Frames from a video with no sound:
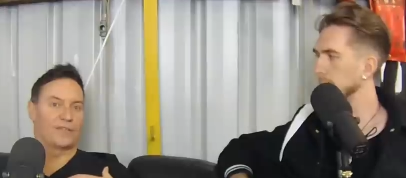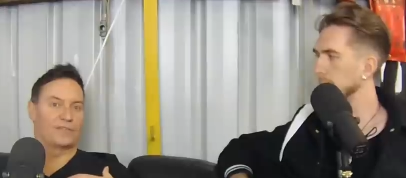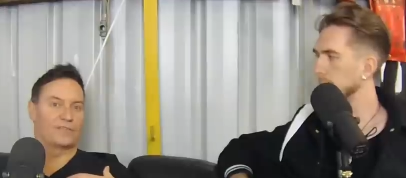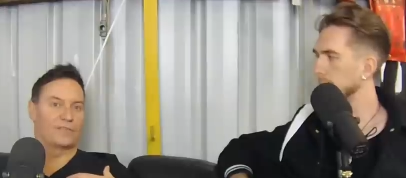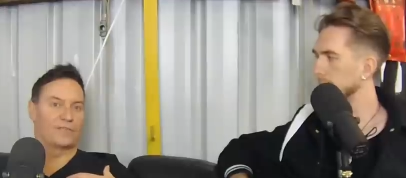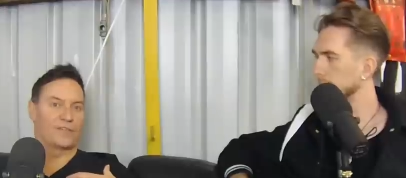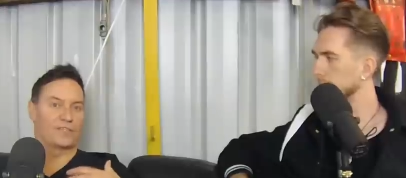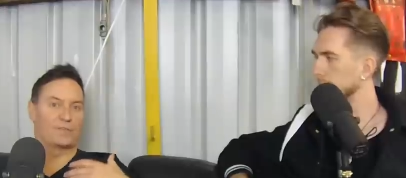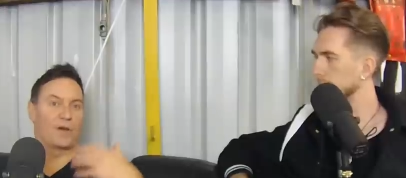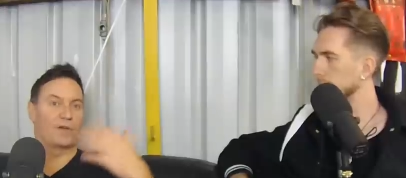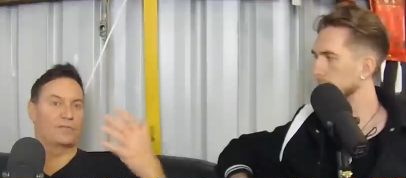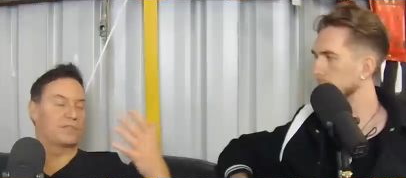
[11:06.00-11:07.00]
Speaker 1: get sort of
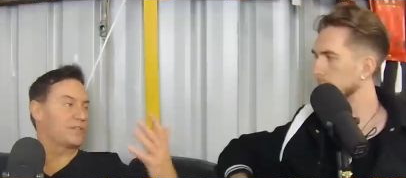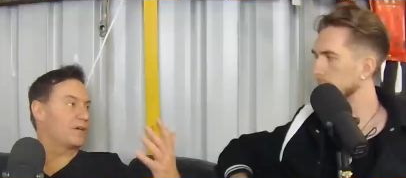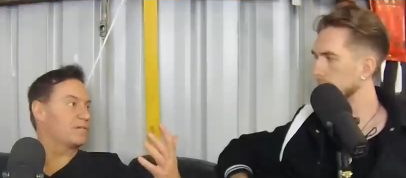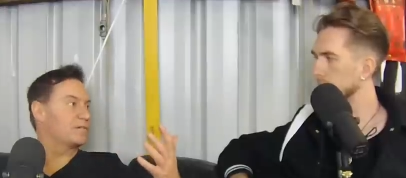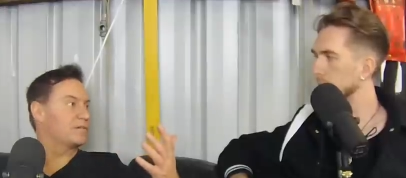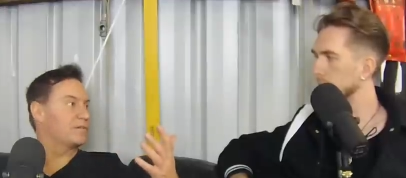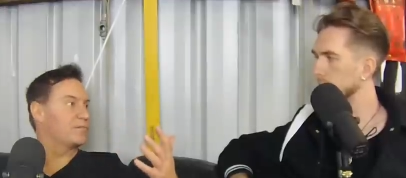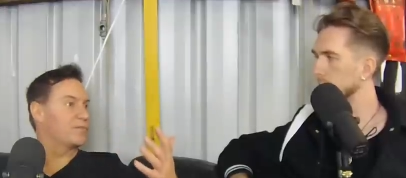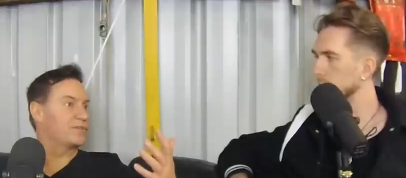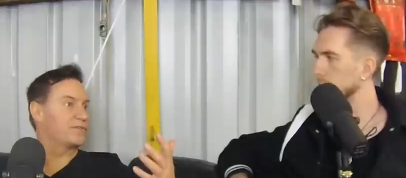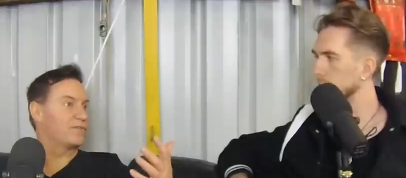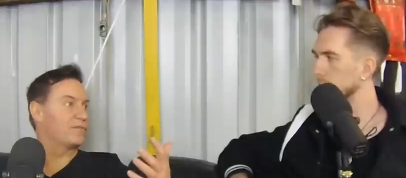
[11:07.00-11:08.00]
exposed you know,
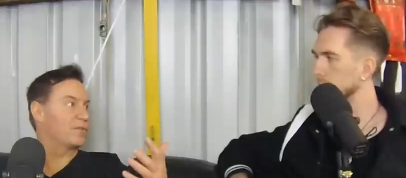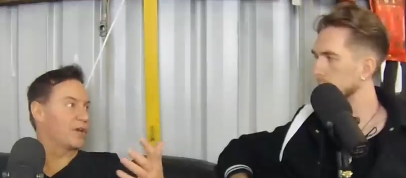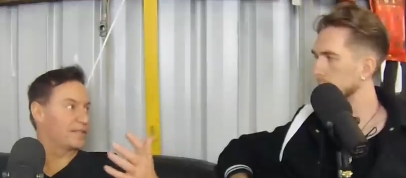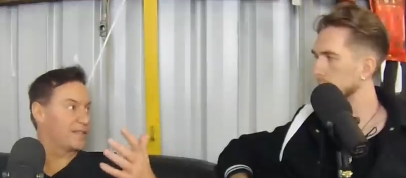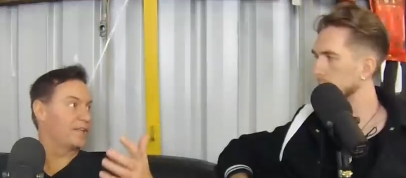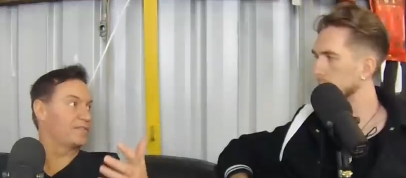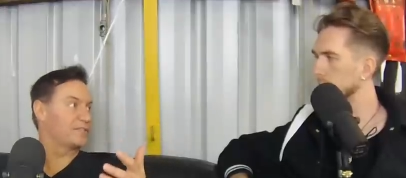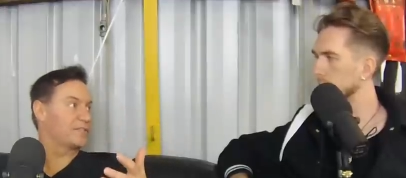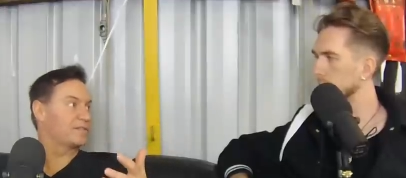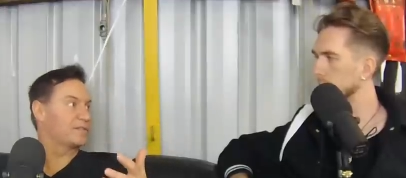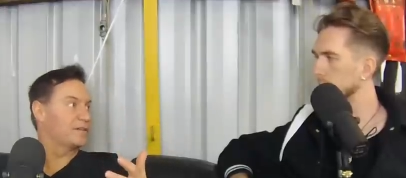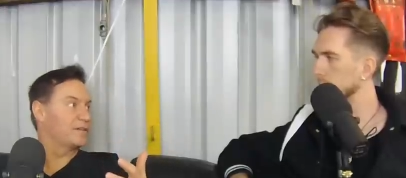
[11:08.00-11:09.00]
was through like
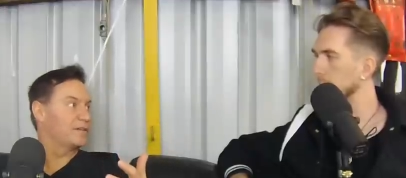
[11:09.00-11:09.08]
television.